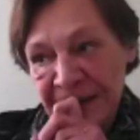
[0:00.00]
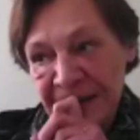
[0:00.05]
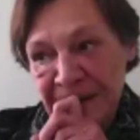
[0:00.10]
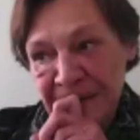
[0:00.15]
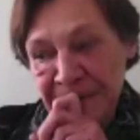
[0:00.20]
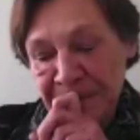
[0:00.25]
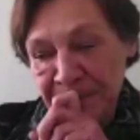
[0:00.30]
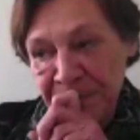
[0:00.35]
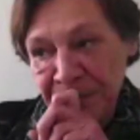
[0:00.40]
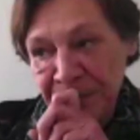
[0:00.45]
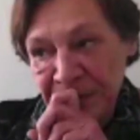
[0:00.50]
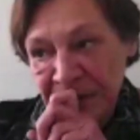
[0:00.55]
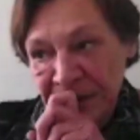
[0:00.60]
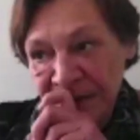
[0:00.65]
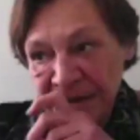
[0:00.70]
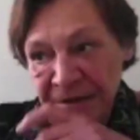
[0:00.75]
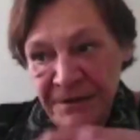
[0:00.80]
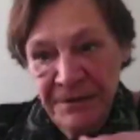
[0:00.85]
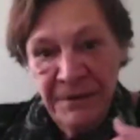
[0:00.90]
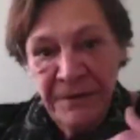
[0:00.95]
Um,
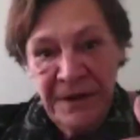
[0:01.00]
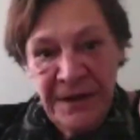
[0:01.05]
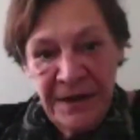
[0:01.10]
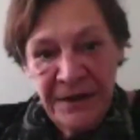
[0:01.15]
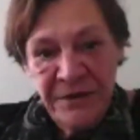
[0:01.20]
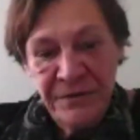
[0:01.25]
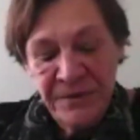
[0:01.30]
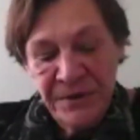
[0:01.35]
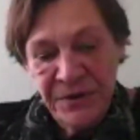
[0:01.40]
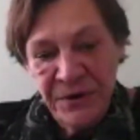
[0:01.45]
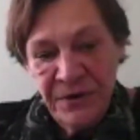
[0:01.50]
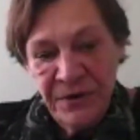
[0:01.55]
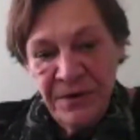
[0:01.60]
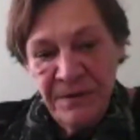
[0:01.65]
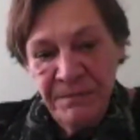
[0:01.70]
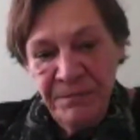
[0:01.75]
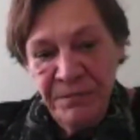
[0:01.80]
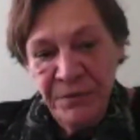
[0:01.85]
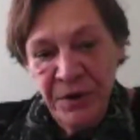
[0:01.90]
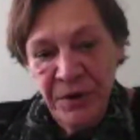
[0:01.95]
you only get to a
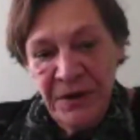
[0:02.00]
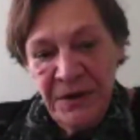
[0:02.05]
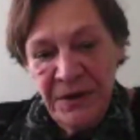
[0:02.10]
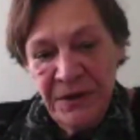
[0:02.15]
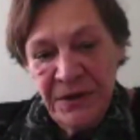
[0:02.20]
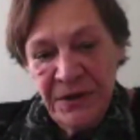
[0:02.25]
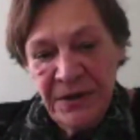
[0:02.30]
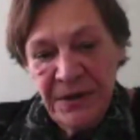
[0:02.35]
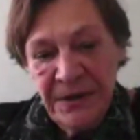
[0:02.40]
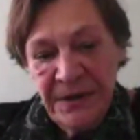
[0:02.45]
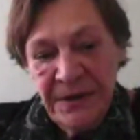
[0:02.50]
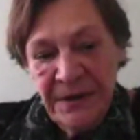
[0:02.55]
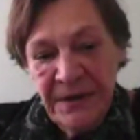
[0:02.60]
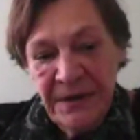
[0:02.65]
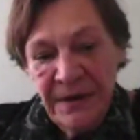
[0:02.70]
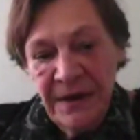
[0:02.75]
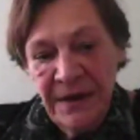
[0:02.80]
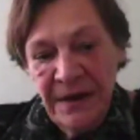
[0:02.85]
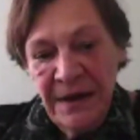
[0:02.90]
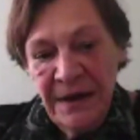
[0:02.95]
certain point
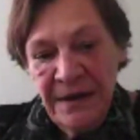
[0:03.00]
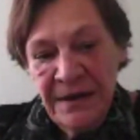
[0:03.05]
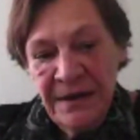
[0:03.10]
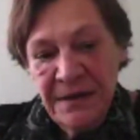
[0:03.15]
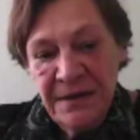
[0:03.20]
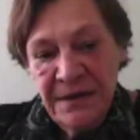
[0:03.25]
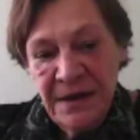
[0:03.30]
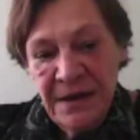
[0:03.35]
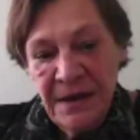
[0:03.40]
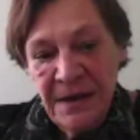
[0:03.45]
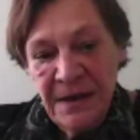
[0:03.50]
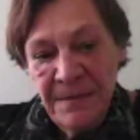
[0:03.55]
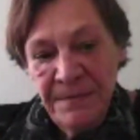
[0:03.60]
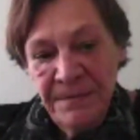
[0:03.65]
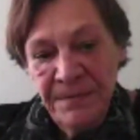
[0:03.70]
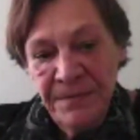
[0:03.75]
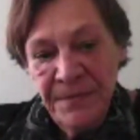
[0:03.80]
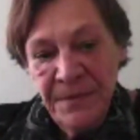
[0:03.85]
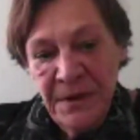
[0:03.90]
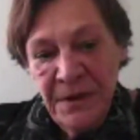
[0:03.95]
and
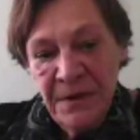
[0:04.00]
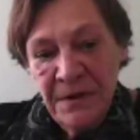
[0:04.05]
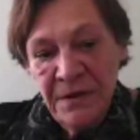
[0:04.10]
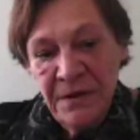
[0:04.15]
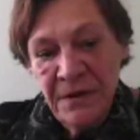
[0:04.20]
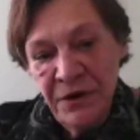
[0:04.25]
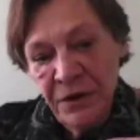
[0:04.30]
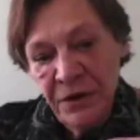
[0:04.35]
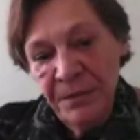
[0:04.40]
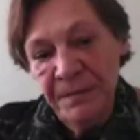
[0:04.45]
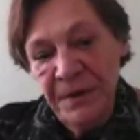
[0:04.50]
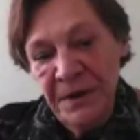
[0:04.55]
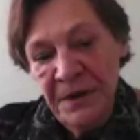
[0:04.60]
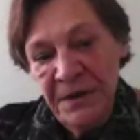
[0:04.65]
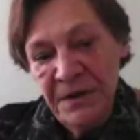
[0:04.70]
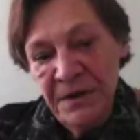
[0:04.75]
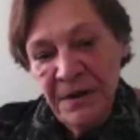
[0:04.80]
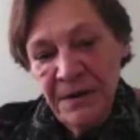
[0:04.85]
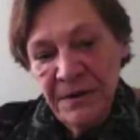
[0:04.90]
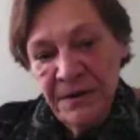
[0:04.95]
um, the European
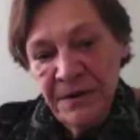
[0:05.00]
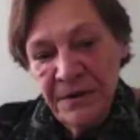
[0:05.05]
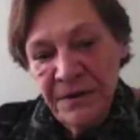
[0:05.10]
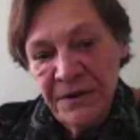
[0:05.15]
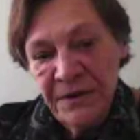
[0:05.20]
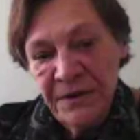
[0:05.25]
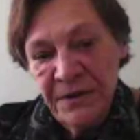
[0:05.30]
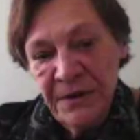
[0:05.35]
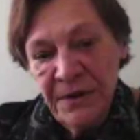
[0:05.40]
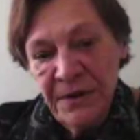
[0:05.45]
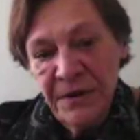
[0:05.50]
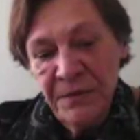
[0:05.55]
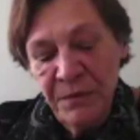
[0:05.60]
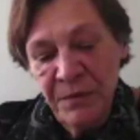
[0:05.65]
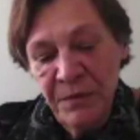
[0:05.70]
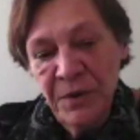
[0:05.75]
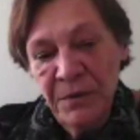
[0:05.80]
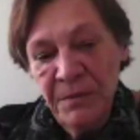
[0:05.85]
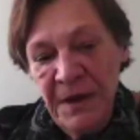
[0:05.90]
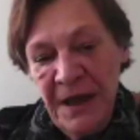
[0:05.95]
donors
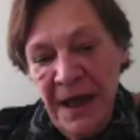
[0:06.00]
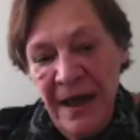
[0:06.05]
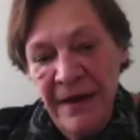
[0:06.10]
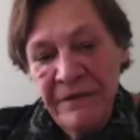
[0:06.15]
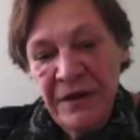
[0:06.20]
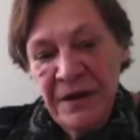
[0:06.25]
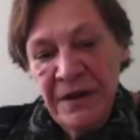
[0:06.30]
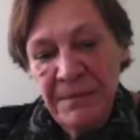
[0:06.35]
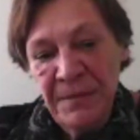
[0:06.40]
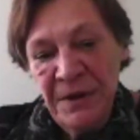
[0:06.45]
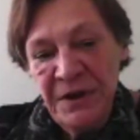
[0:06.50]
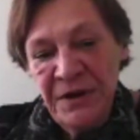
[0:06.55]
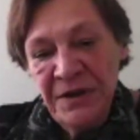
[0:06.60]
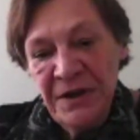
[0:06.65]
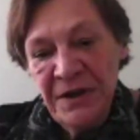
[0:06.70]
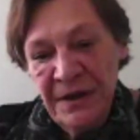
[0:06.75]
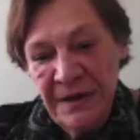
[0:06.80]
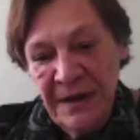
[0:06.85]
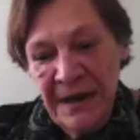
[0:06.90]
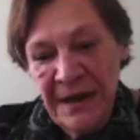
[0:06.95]
will be having a
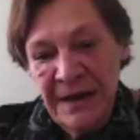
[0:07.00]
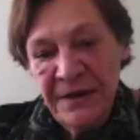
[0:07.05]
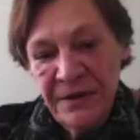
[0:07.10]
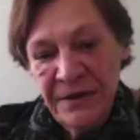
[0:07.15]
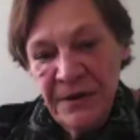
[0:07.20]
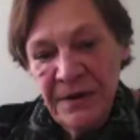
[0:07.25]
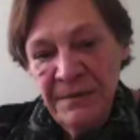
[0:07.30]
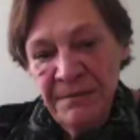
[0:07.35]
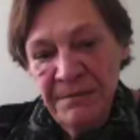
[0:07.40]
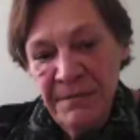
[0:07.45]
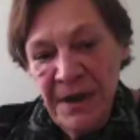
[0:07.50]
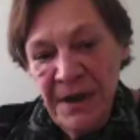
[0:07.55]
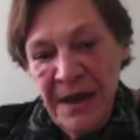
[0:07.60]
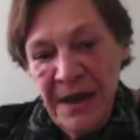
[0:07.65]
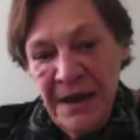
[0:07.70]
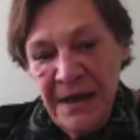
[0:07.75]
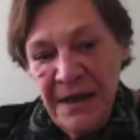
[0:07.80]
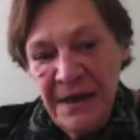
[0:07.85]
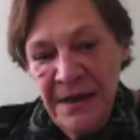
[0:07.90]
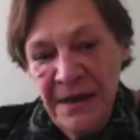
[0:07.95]
meeting later in
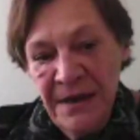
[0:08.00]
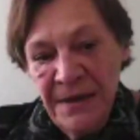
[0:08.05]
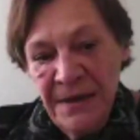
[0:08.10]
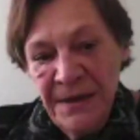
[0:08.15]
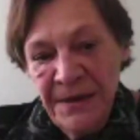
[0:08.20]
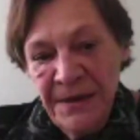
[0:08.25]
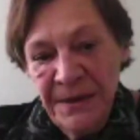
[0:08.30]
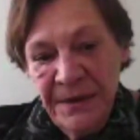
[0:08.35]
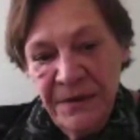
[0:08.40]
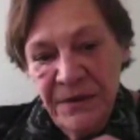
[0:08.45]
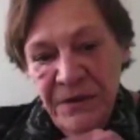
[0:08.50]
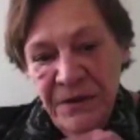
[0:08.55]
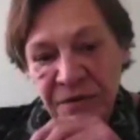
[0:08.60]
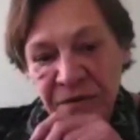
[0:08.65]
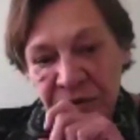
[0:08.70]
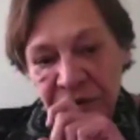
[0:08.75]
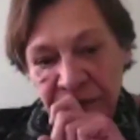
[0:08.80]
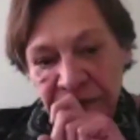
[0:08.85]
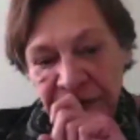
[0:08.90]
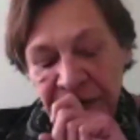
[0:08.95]
May to,
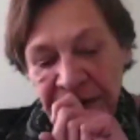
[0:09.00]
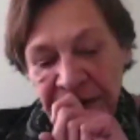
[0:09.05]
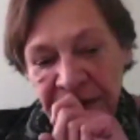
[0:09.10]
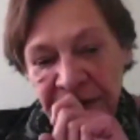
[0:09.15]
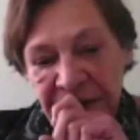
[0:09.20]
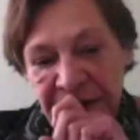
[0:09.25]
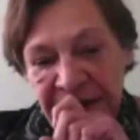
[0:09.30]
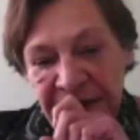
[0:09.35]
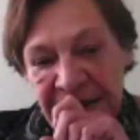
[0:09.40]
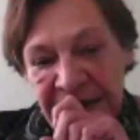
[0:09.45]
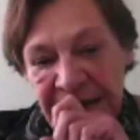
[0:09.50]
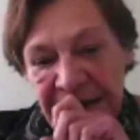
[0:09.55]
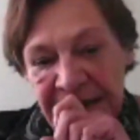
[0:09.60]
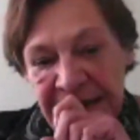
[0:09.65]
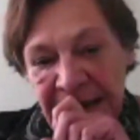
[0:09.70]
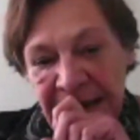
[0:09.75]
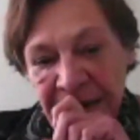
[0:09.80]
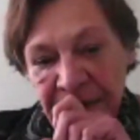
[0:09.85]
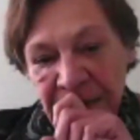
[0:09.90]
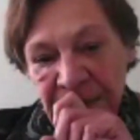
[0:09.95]
to further discuss
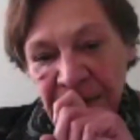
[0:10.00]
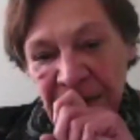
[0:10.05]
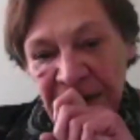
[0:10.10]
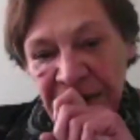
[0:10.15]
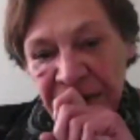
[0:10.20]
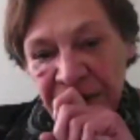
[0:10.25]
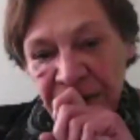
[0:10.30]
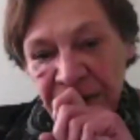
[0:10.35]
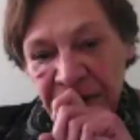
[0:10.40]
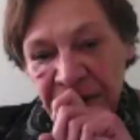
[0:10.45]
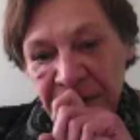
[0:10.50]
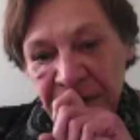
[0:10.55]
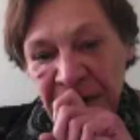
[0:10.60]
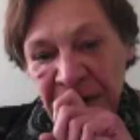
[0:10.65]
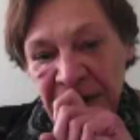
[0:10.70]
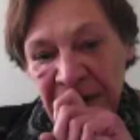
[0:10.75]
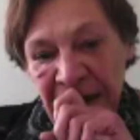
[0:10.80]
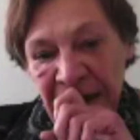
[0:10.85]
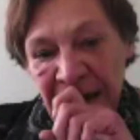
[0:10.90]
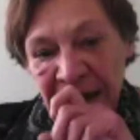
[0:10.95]
how we make sure that we
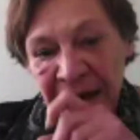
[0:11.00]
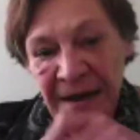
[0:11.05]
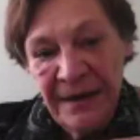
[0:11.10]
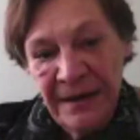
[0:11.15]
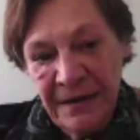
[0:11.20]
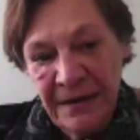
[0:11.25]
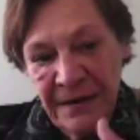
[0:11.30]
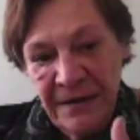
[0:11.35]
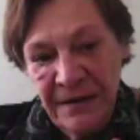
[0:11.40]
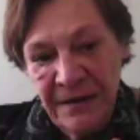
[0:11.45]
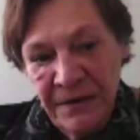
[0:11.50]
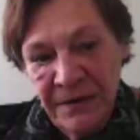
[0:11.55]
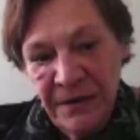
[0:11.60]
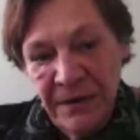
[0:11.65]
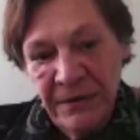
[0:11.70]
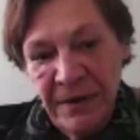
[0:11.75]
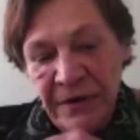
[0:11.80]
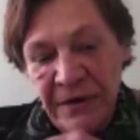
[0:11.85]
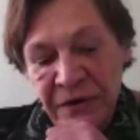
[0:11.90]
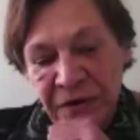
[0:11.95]
align and you know
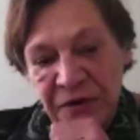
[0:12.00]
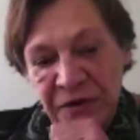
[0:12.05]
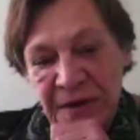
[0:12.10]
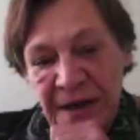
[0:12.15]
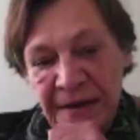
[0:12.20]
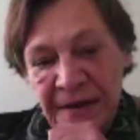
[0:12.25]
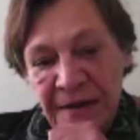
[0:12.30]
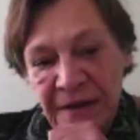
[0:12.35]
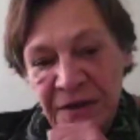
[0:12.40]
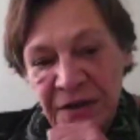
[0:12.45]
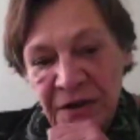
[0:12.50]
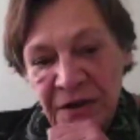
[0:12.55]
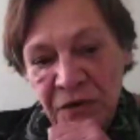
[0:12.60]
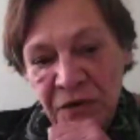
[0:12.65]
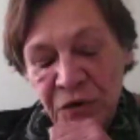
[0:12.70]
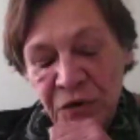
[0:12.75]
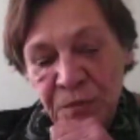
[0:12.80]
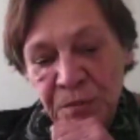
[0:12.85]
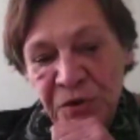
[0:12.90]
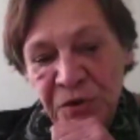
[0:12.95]
understand each
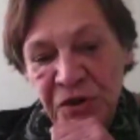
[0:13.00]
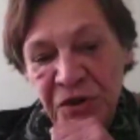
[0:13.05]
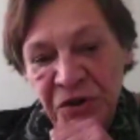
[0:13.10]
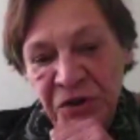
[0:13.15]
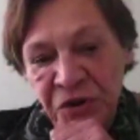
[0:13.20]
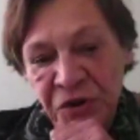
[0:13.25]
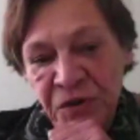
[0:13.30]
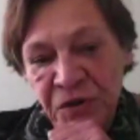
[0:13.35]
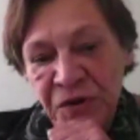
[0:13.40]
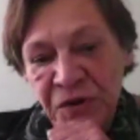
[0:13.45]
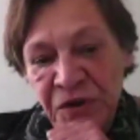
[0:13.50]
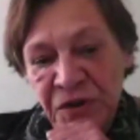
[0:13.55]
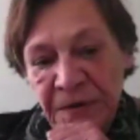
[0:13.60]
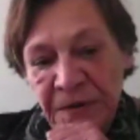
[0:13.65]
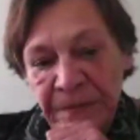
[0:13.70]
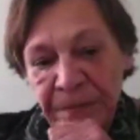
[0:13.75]
other's positions